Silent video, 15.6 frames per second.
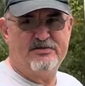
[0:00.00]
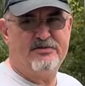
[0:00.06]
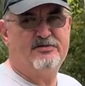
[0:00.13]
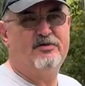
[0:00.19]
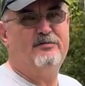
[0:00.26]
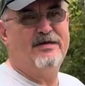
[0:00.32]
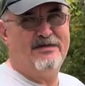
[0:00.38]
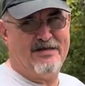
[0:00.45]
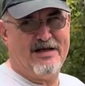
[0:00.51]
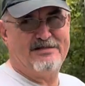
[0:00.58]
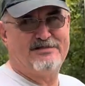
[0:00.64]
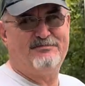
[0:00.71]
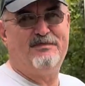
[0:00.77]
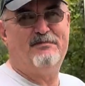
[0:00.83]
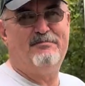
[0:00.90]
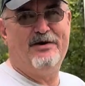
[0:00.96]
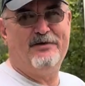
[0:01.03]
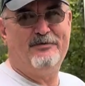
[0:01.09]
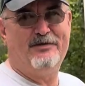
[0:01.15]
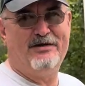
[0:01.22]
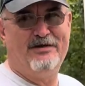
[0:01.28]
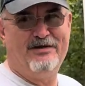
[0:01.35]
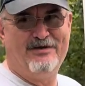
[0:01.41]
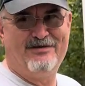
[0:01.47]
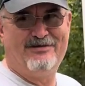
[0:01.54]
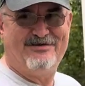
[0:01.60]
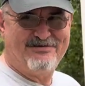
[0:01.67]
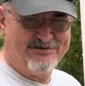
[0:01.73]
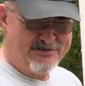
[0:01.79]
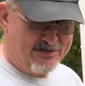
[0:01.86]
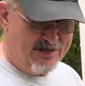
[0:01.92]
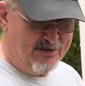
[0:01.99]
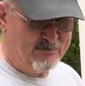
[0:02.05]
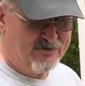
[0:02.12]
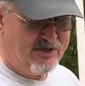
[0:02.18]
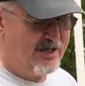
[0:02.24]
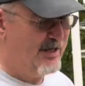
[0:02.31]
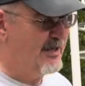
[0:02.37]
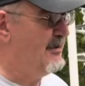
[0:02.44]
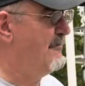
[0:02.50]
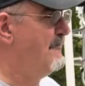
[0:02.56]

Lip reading: is going to be That's My Boat, because it's named Jenny.